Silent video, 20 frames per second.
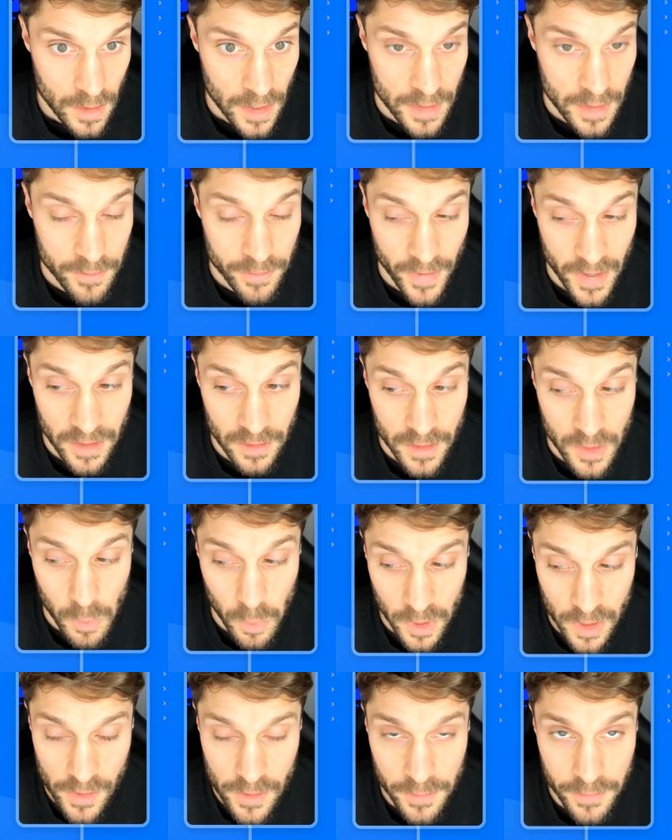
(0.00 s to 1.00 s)
And finally,
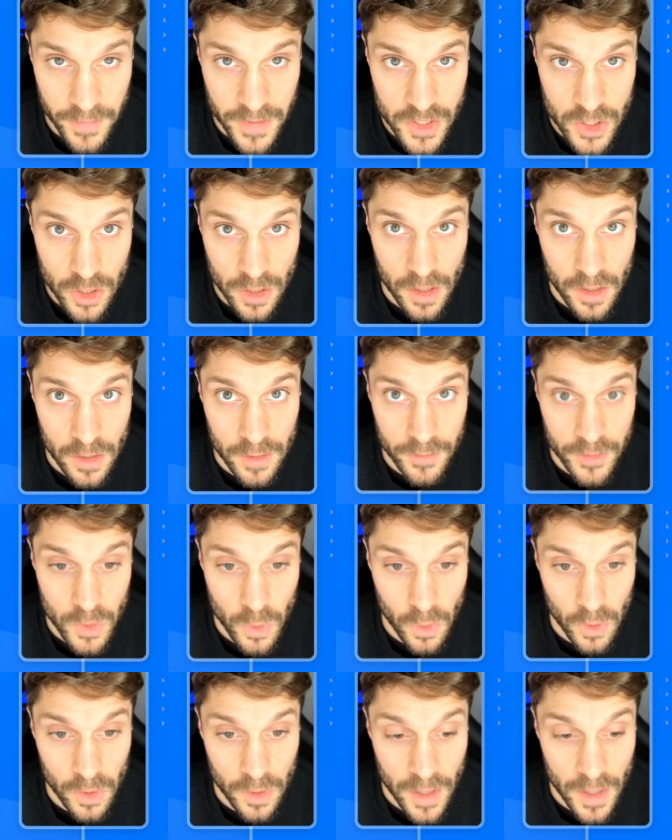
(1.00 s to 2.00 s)
one other feature of
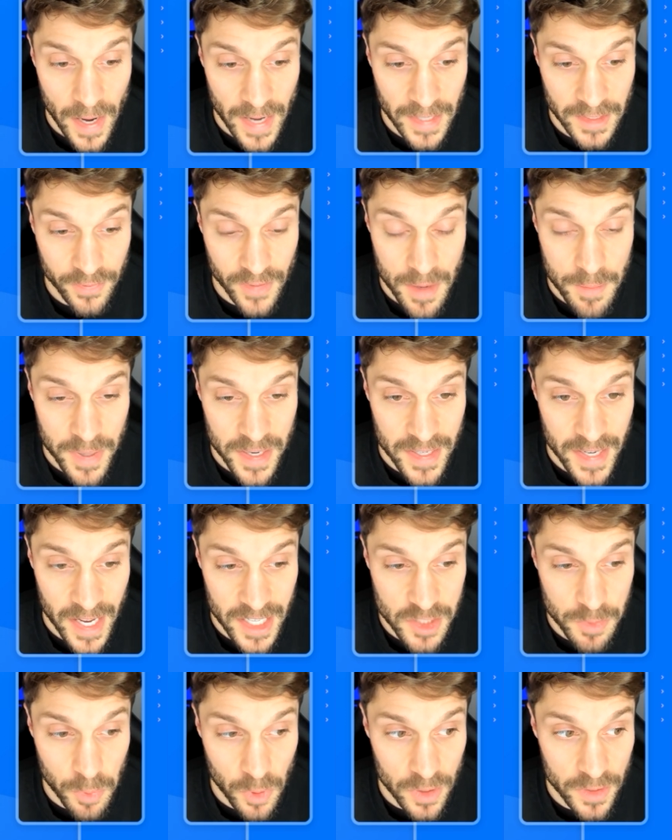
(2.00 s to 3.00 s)
your ActiveCampaign
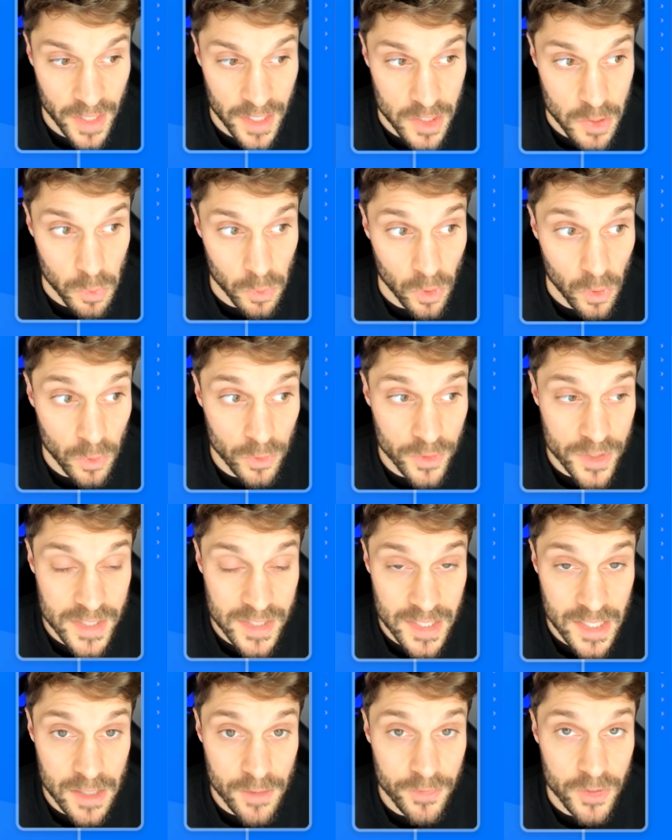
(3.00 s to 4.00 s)
dashboard that you will only
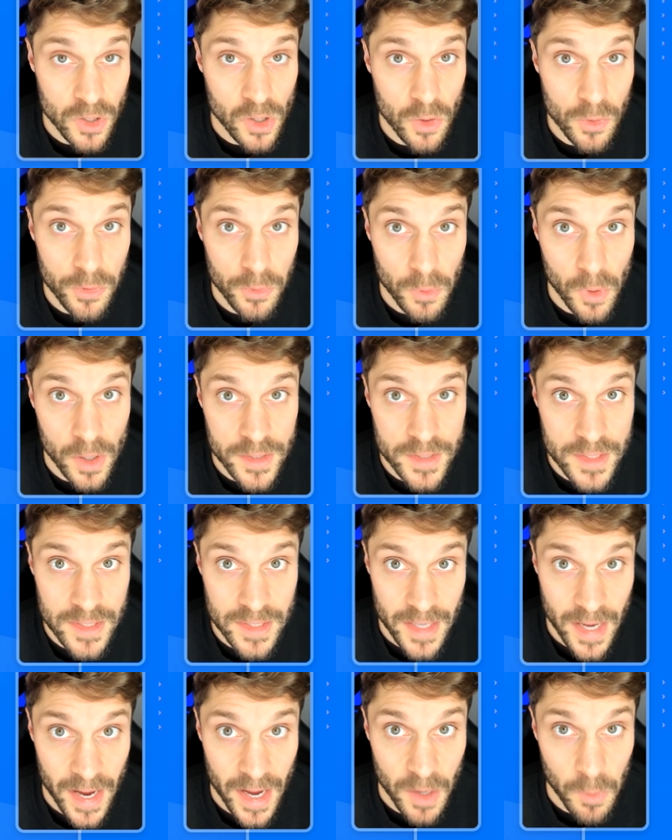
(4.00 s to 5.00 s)
see if you go through
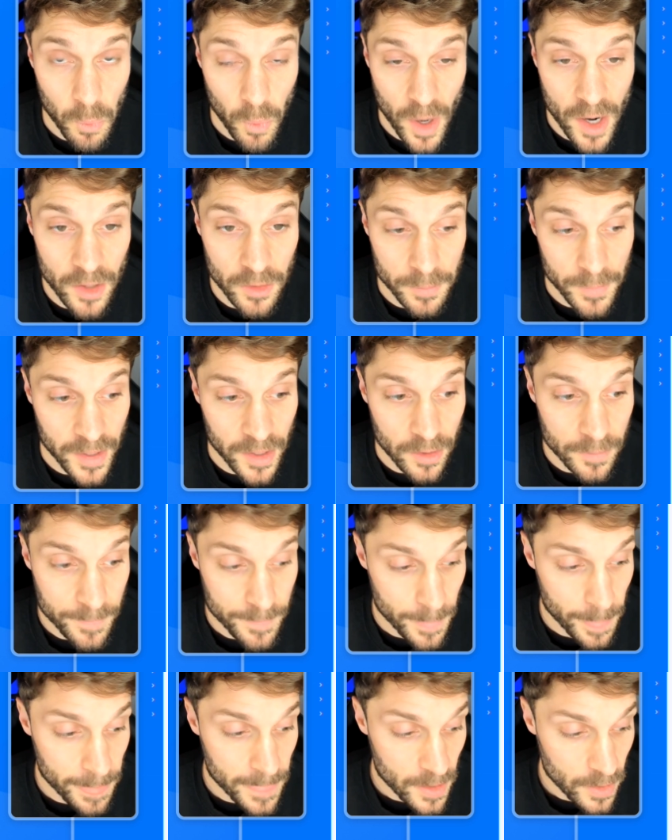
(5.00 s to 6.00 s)
us at Wildmail